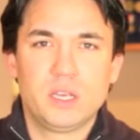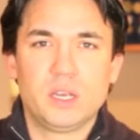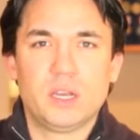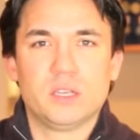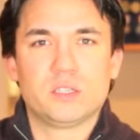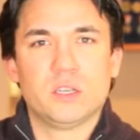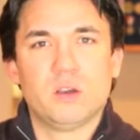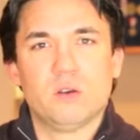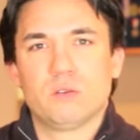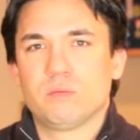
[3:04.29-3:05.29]
Uh,
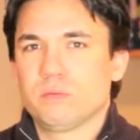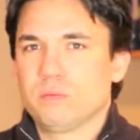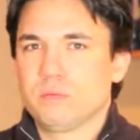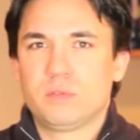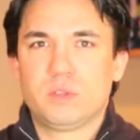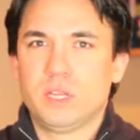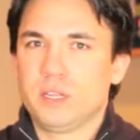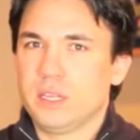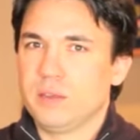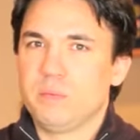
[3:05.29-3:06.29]
so
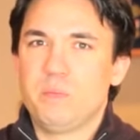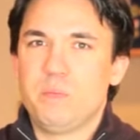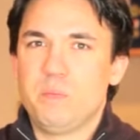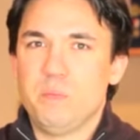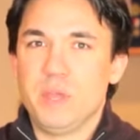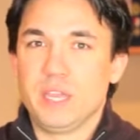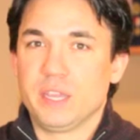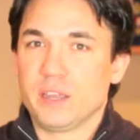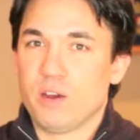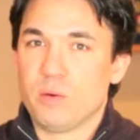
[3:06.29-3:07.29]
clearly,
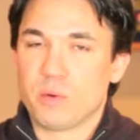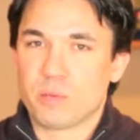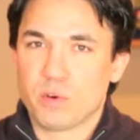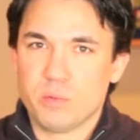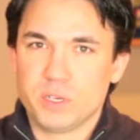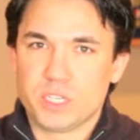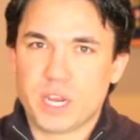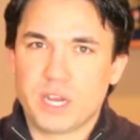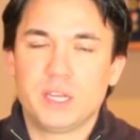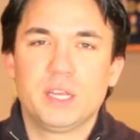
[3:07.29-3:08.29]
being a home improvement
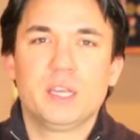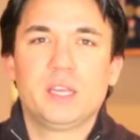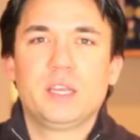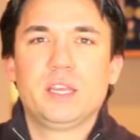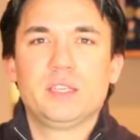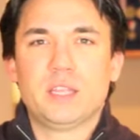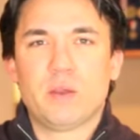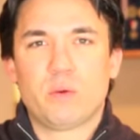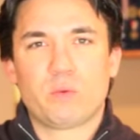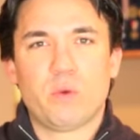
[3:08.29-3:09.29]
chain, his
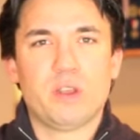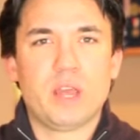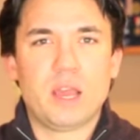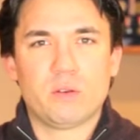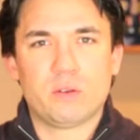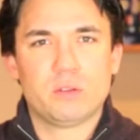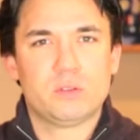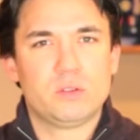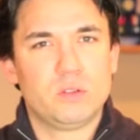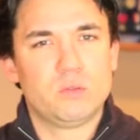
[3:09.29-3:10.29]
net worth went down
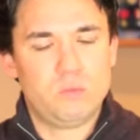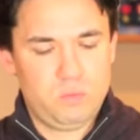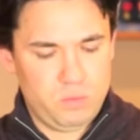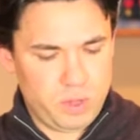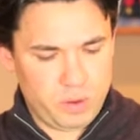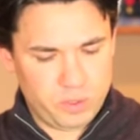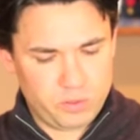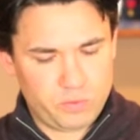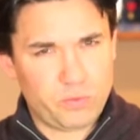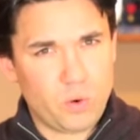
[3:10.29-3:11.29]
to it
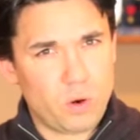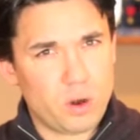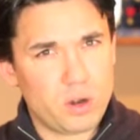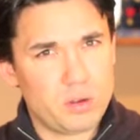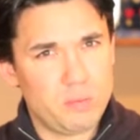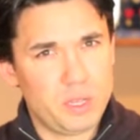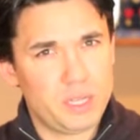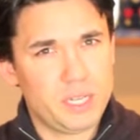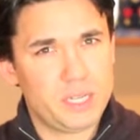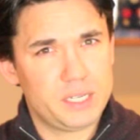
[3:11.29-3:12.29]
was four
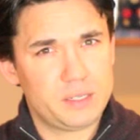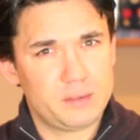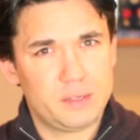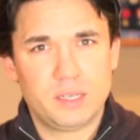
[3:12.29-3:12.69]
billion,